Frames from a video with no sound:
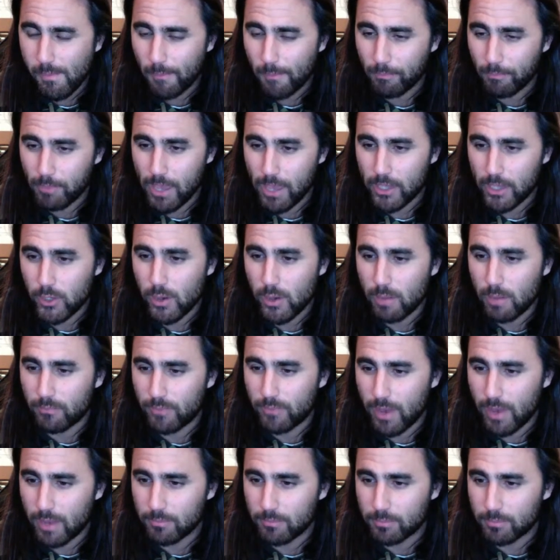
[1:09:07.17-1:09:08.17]
Thank you. I'm
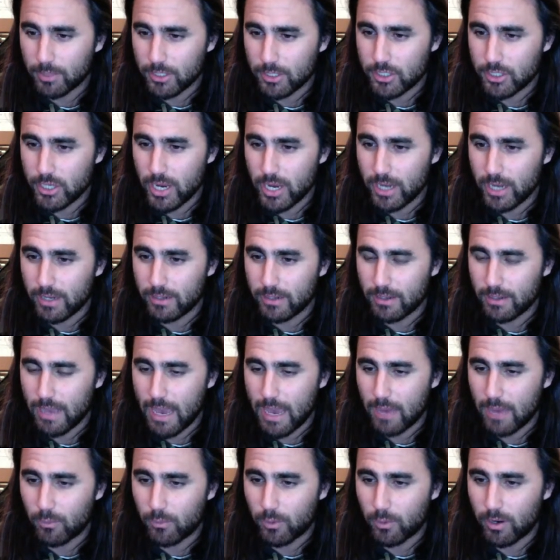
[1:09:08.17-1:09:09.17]
fun. Appreciate it.
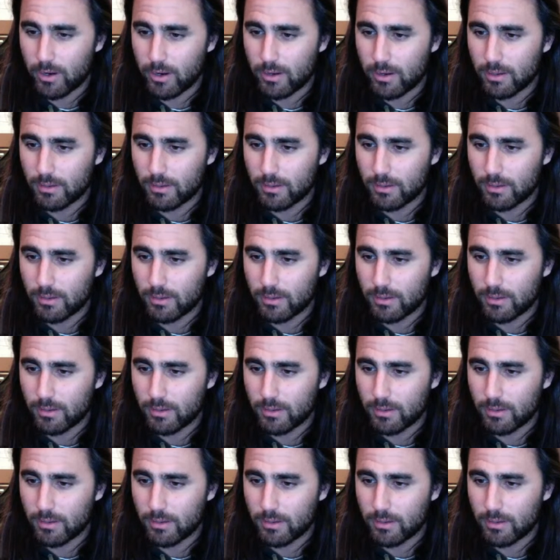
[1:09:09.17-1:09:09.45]
Edward.